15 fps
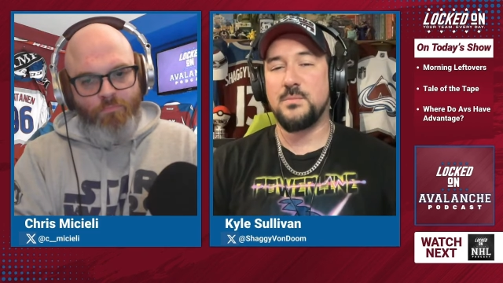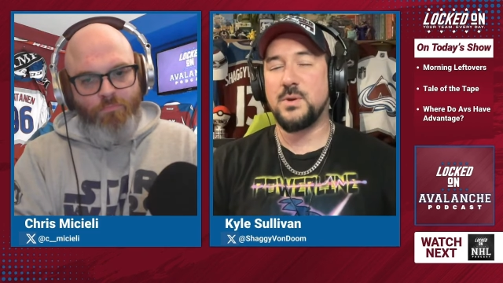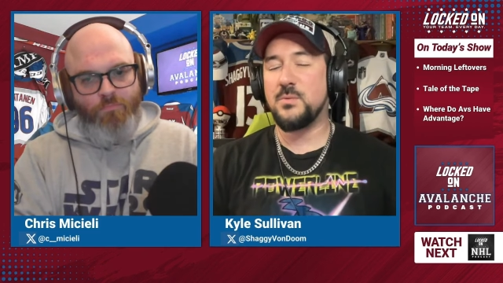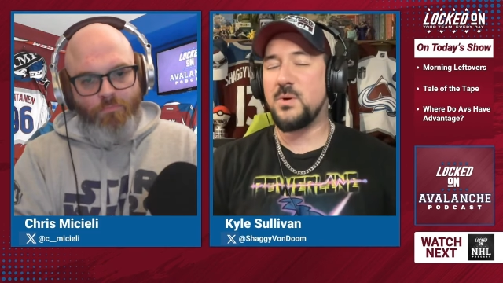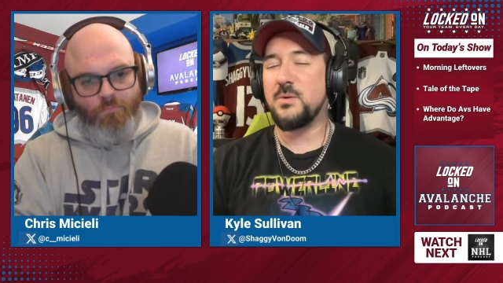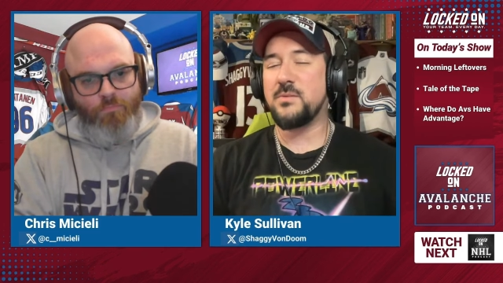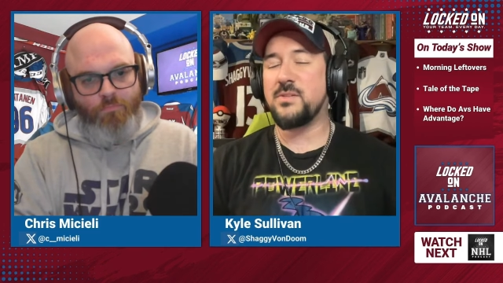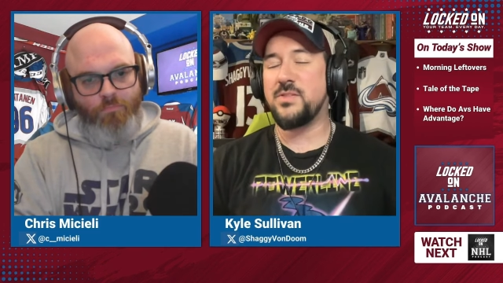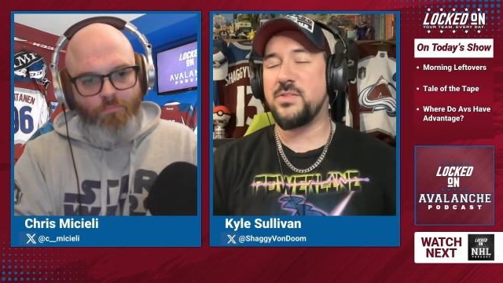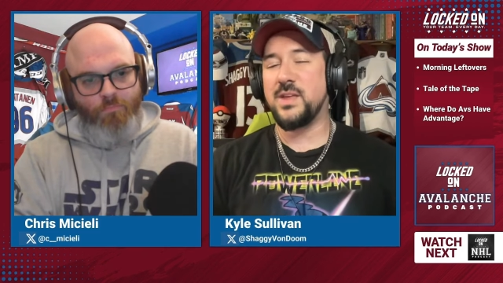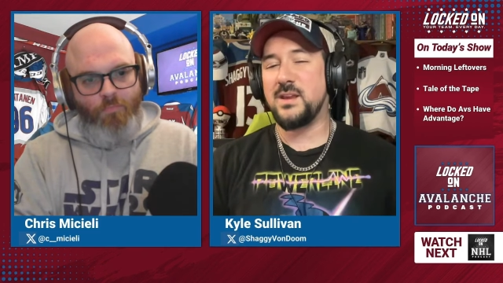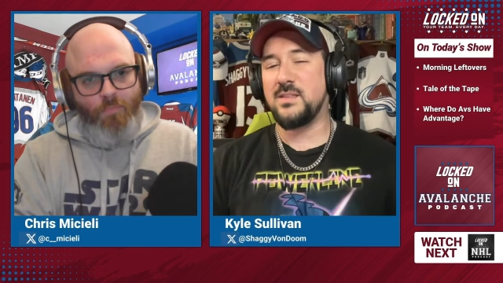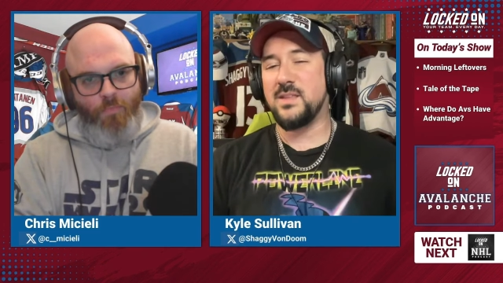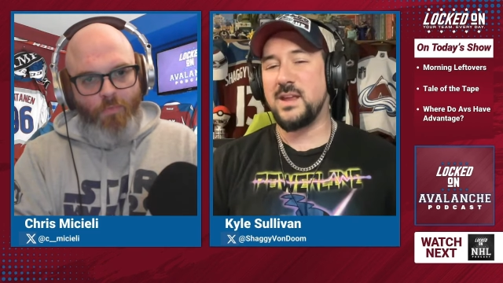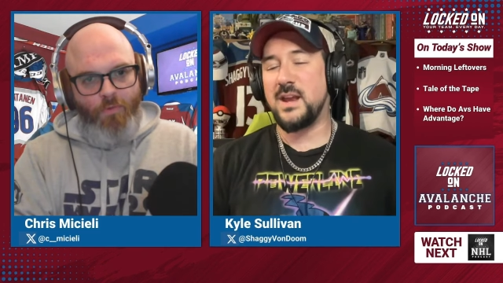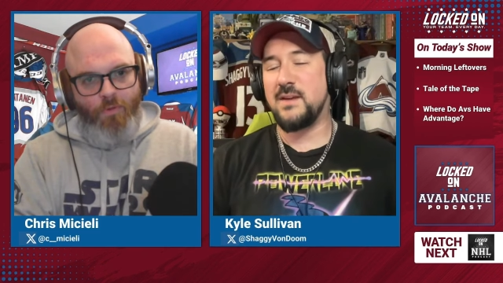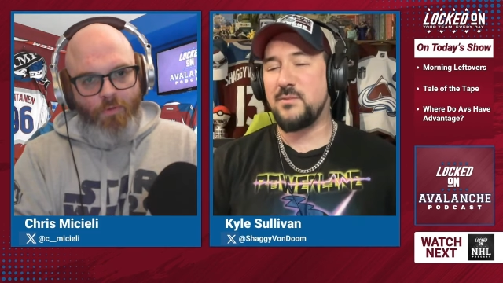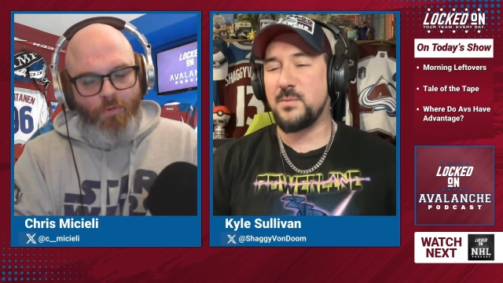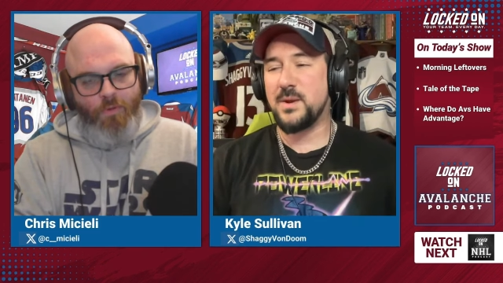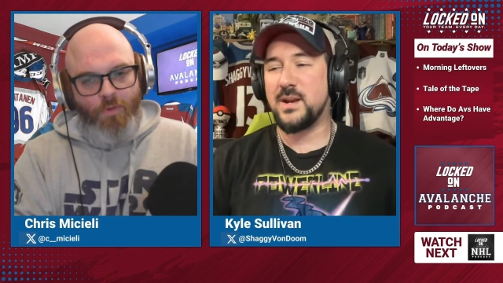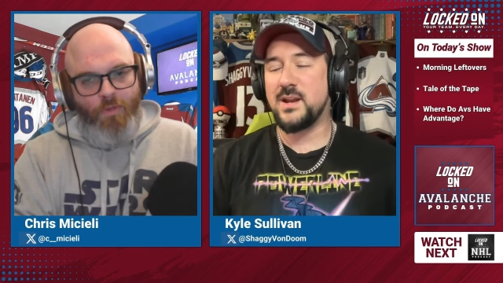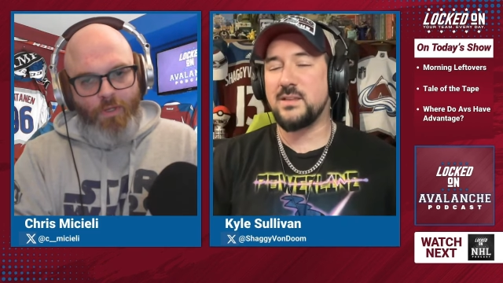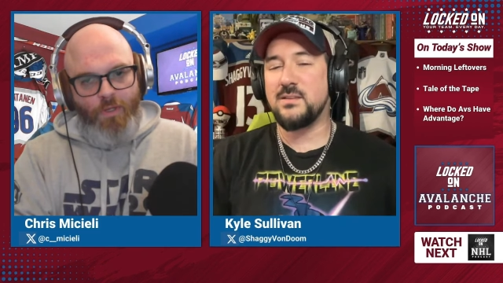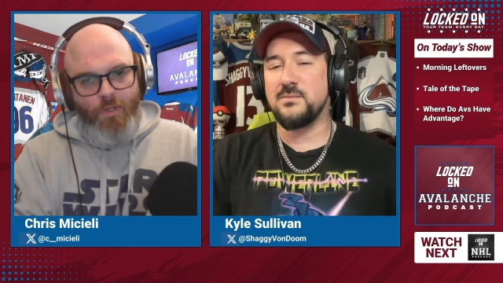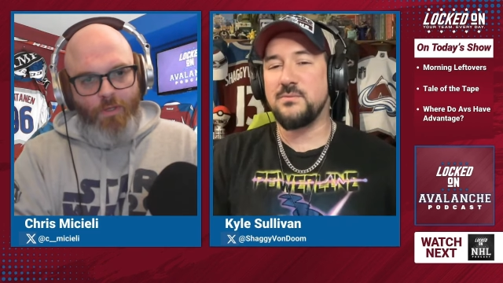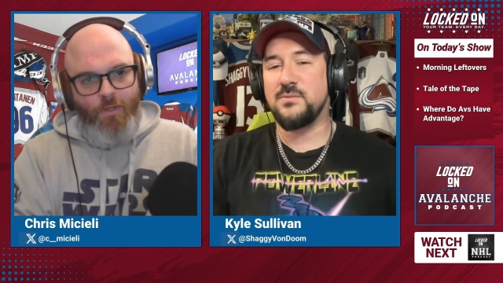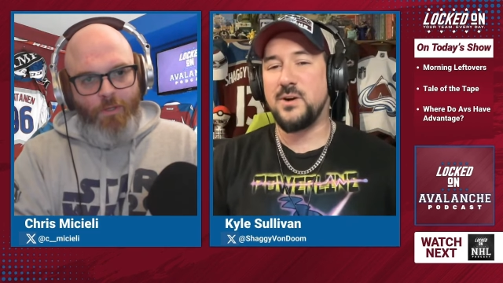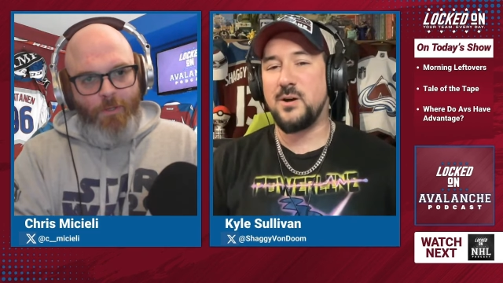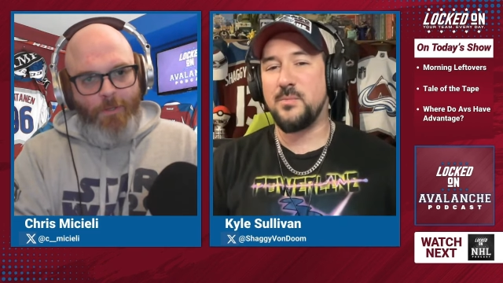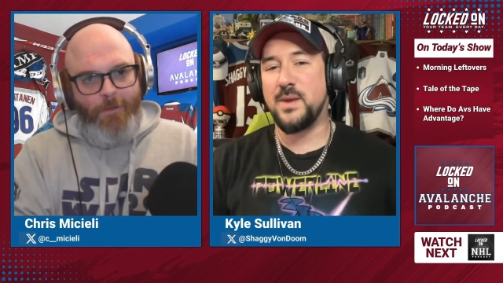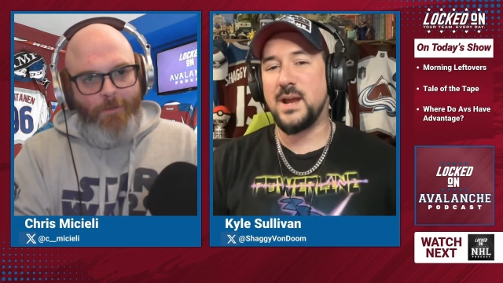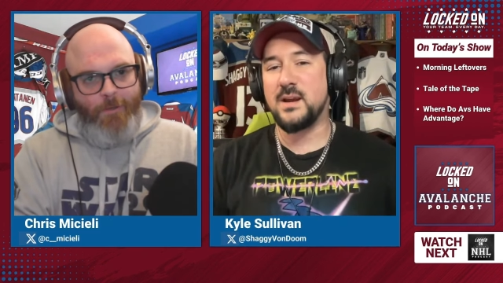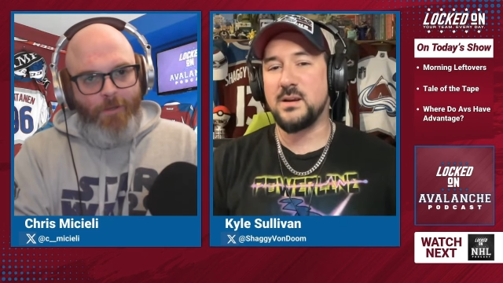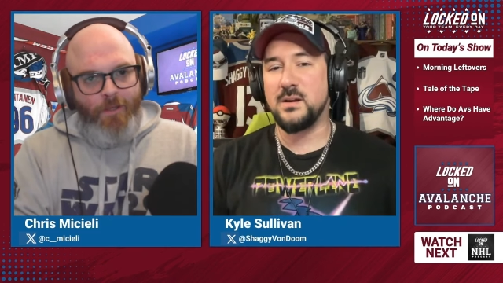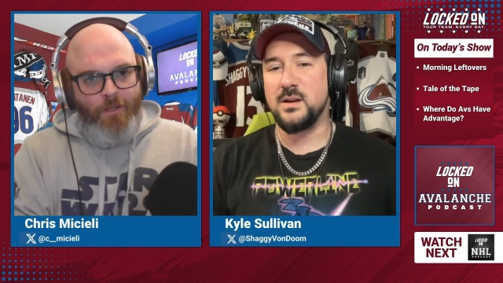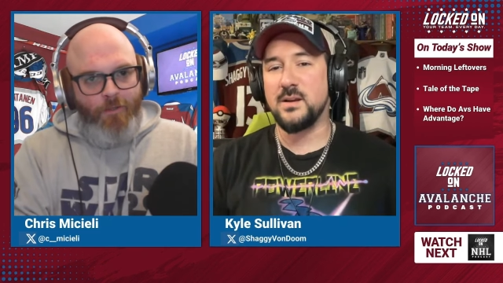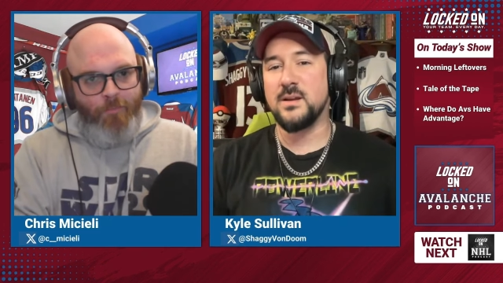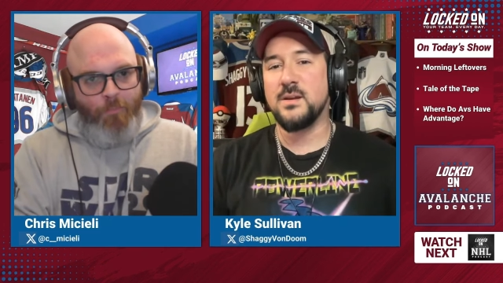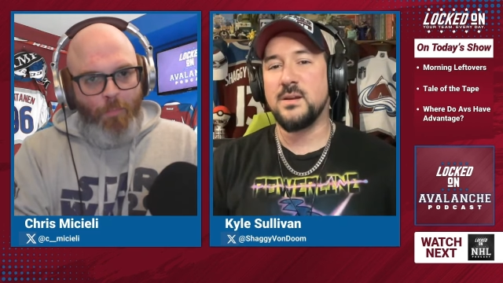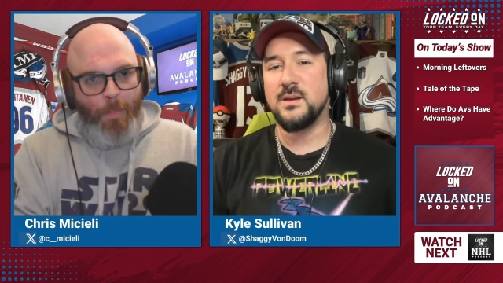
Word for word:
Speaker 1: But what was the thing that everybody got to fall back on?